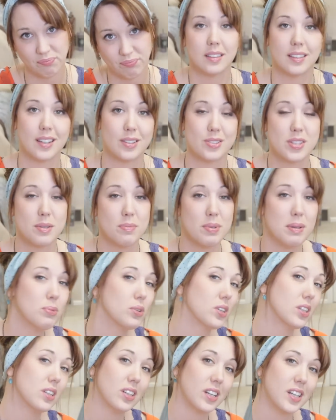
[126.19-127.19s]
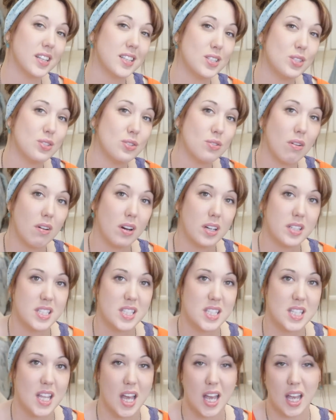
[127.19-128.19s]
Now, some people could look at this story and
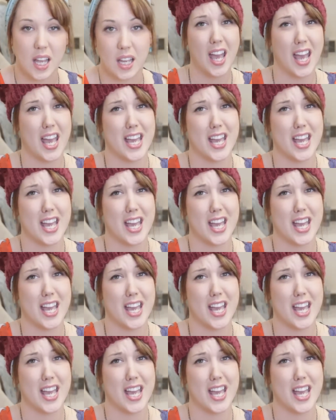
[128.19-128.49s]
say,